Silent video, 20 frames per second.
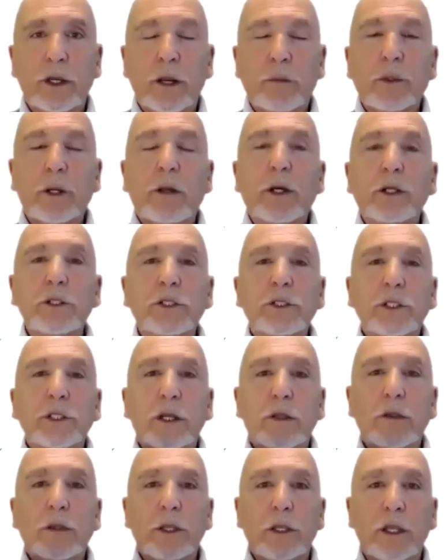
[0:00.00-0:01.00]
I'm going to ask you to
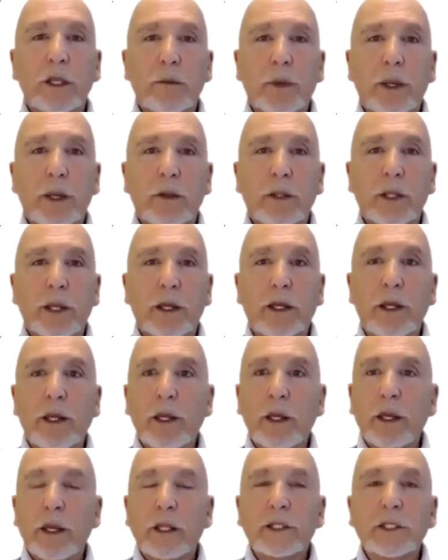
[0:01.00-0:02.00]
start thinking about that
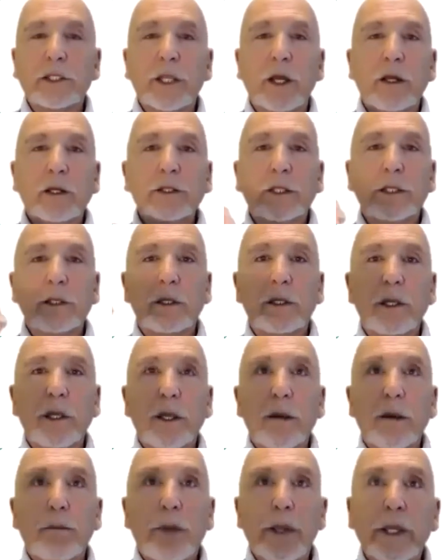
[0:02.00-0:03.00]
and start to
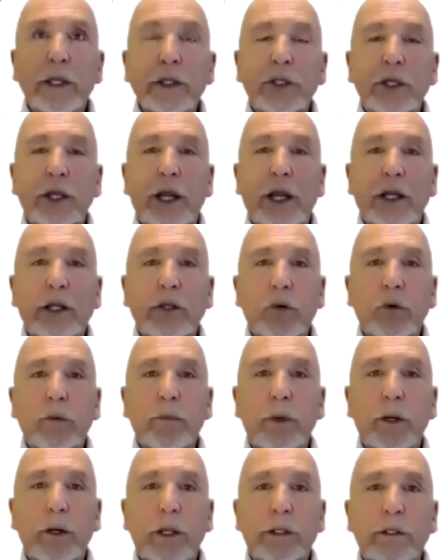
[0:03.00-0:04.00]
picture that in your
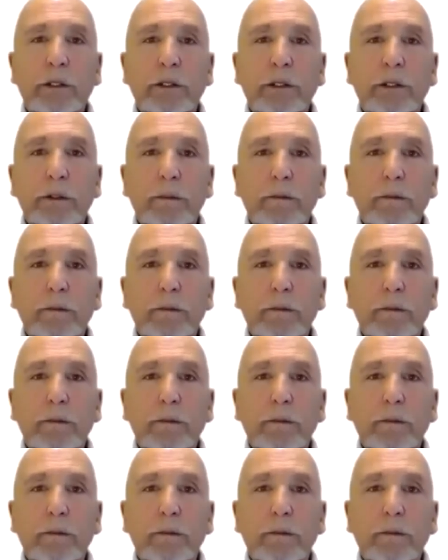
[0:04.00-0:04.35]
mind.